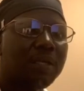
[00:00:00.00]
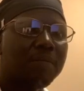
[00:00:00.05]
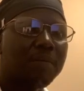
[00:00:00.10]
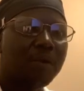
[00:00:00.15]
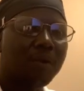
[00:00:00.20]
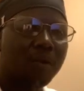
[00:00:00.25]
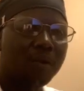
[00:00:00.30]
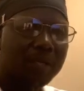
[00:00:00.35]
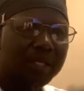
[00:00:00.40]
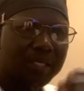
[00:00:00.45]

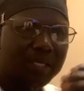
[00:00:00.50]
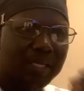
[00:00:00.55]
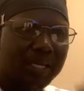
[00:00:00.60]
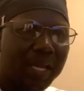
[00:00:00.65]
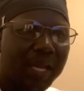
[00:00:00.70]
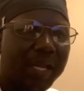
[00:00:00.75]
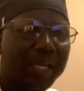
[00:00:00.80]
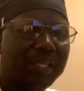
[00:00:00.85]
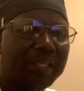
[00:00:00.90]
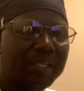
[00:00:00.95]
baroda
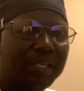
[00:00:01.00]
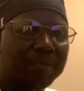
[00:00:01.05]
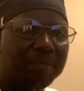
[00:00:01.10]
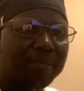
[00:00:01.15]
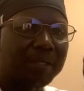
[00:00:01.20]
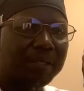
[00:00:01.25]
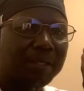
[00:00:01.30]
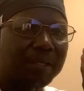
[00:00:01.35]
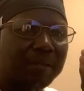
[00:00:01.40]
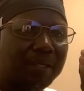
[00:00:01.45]
deny
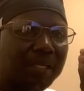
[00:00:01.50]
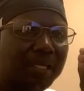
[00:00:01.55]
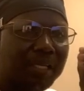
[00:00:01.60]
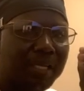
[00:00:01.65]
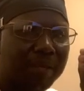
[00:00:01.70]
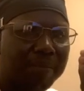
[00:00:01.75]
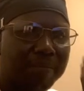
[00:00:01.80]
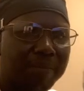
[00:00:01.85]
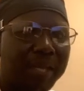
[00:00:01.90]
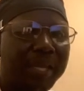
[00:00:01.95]
in
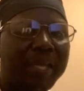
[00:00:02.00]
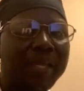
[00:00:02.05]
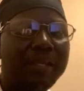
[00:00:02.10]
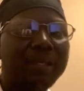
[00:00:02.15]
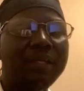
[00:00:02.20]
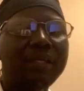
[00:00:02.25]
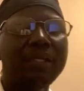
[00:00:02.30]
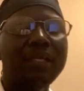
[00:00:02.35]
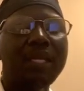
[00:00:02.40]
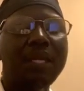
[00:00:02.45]
the
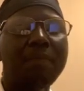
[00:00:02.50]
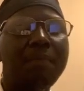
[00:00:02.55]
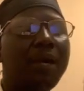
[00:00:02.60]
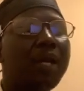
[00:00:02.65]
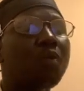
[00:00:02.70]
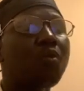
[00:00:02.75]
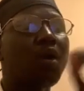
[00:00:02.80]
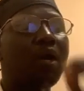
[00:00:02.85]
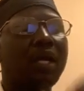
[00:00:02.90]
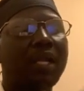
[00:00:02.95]
me
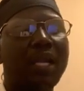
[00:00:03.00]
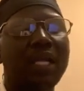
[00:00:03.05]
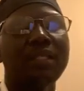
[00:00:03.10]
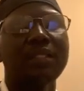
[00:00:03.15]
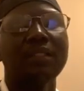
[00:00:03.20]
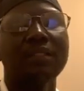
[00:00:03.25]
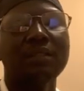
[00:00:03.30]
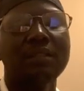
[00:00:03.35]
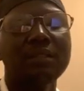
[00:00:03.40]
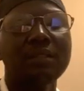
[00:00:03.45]
iba long alat
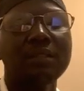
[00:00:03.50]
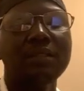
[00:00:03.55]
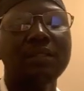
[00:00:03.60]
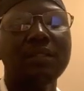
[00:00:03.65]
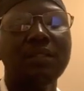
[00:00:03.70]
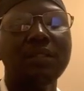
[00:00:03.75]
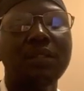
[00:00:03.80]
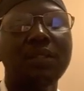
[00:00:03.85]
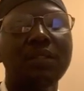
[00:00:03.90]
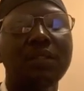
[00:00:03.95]

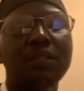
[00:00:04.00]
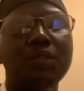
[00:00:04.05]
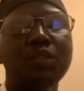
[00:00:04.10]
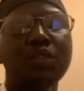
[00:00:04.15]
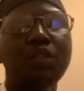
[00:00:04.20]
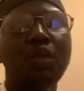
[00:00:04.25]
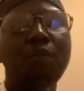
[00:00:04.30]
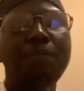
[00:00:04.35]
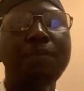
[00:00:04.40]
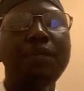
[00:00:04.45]

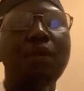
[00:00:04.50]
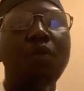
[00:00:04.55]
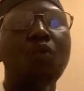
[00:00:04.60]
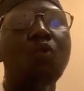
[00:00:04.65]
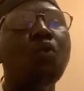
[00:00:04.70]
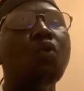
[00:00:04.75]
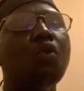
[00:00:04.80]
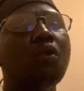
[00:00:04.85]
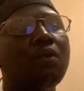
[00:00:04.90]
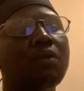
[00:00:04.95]
so bi
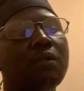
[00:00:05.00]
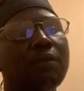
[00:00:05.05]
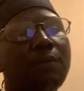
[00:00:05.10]
kur